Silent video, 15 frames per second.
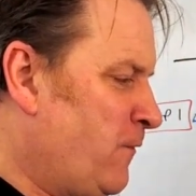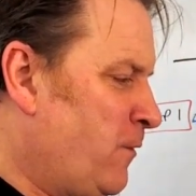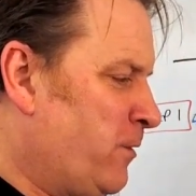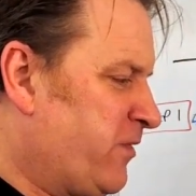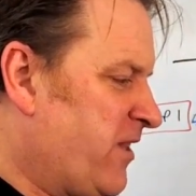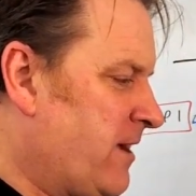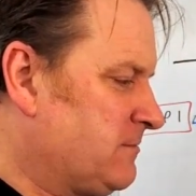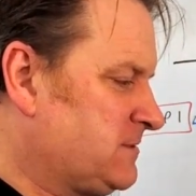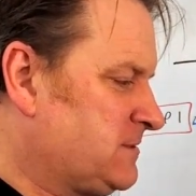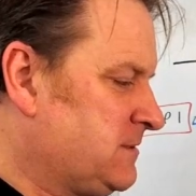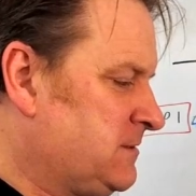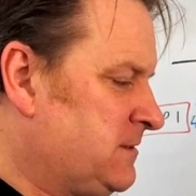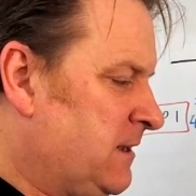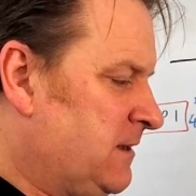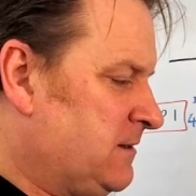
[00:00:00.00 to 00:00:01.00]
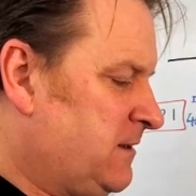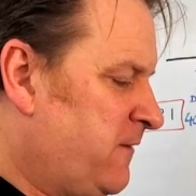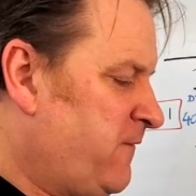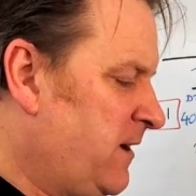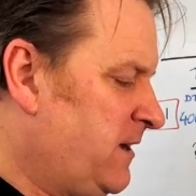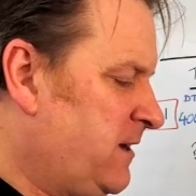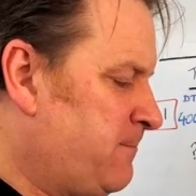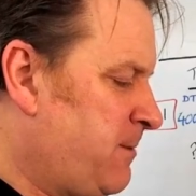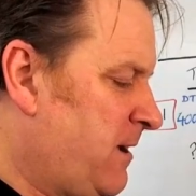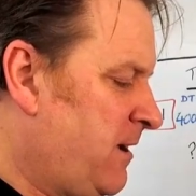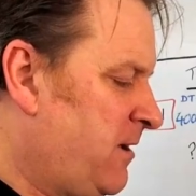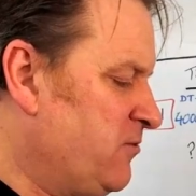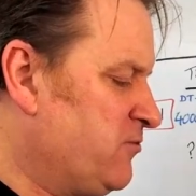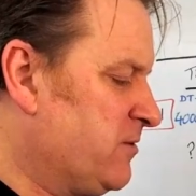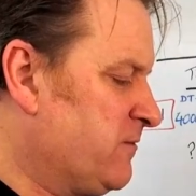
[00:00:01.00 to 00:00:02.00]
4,000 divided by
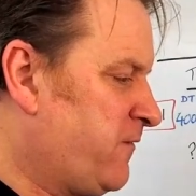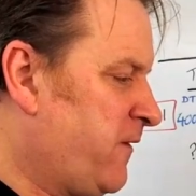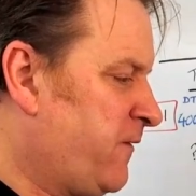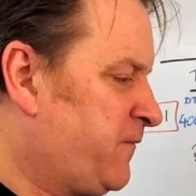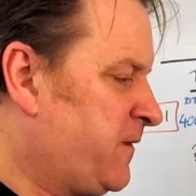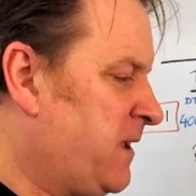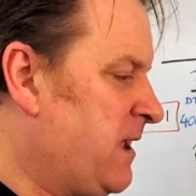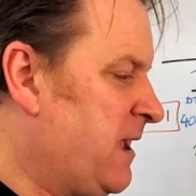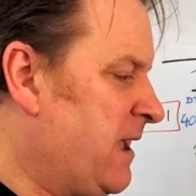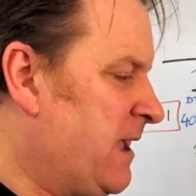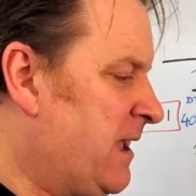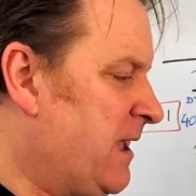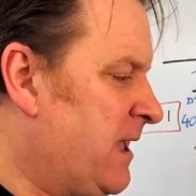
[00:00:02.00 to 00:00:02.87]
150